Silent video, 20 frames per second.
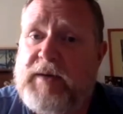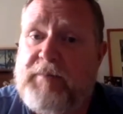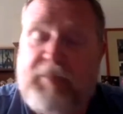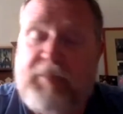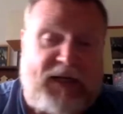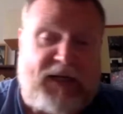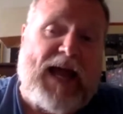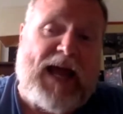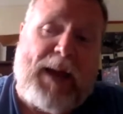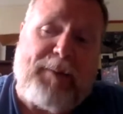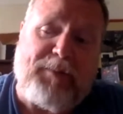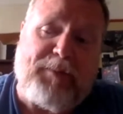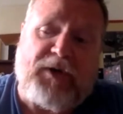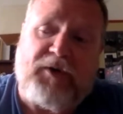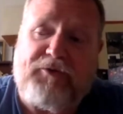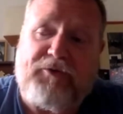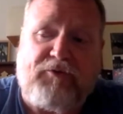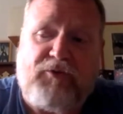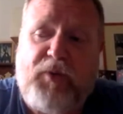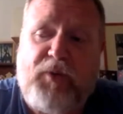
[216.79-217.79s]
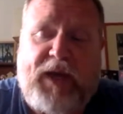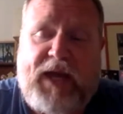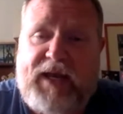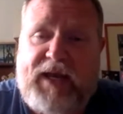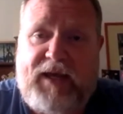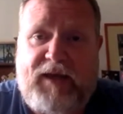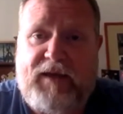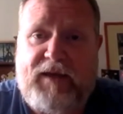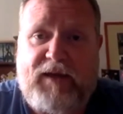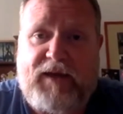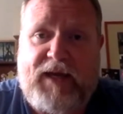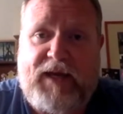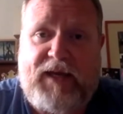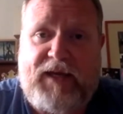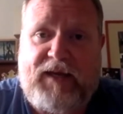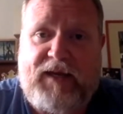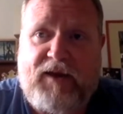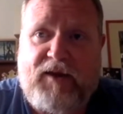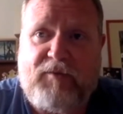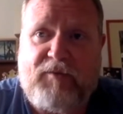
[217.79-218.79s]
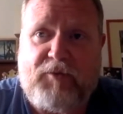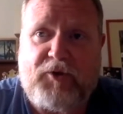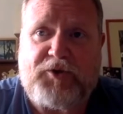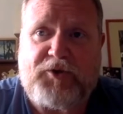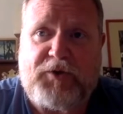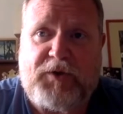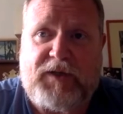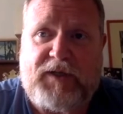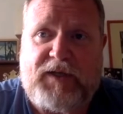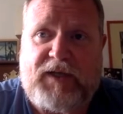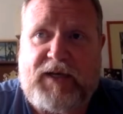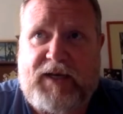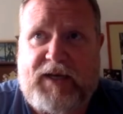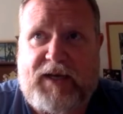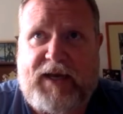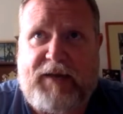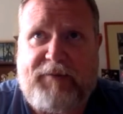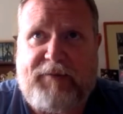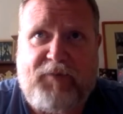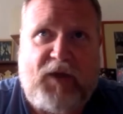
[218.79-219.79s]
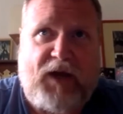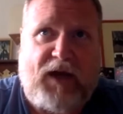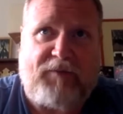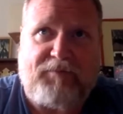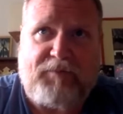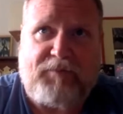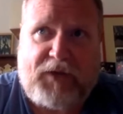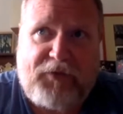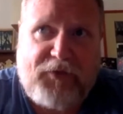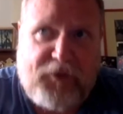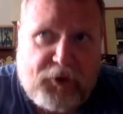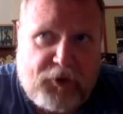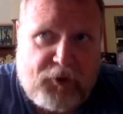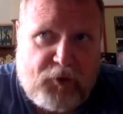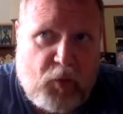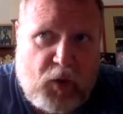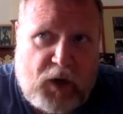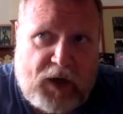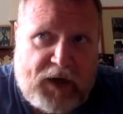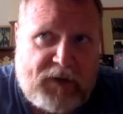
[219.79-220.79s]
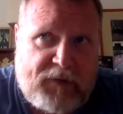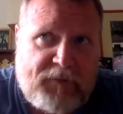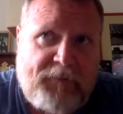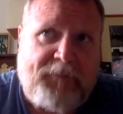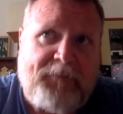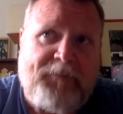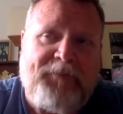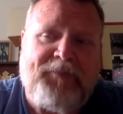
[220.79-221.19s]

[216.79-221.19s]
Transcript: but it happened through getting a commercial, and I got my third one,